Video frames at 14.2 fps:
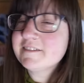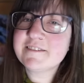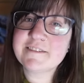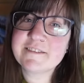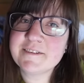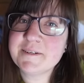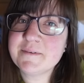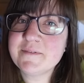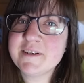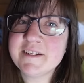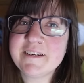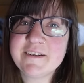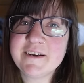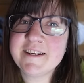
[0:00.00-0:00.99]
it's going to
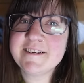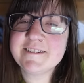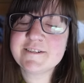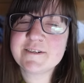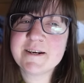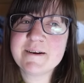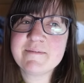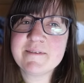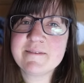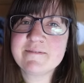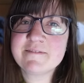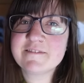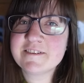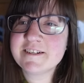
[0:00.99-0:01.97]
be a great trip.
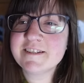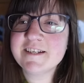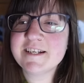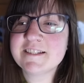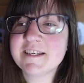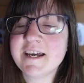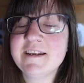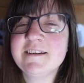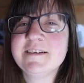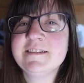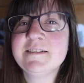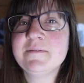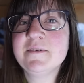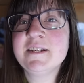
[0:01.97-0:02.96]
I'm really
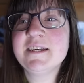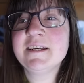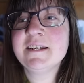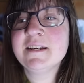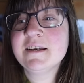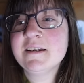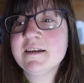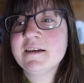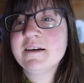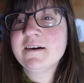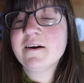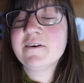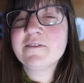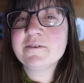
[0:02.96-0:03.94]
excited to be
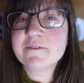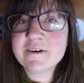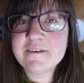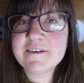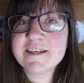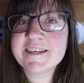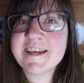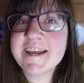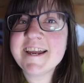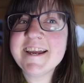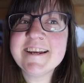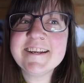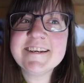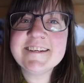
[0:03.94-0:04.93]
on the road
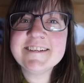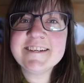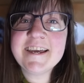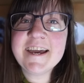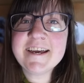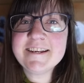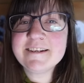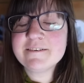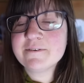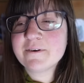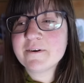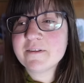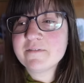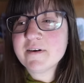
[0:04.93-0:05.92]
again and heading
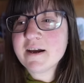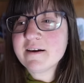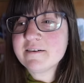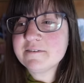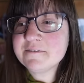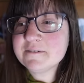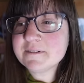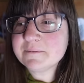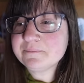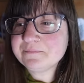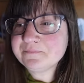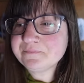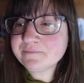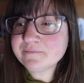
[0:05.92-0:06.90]
northbound.
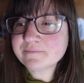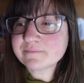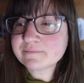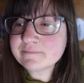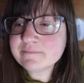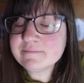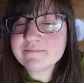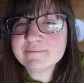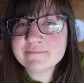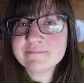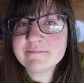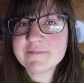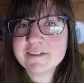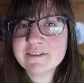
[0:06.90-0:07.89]

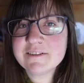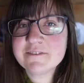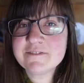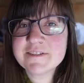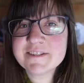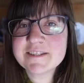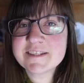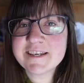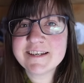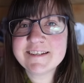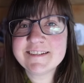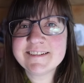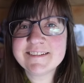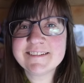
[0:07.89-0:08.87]
It feels good.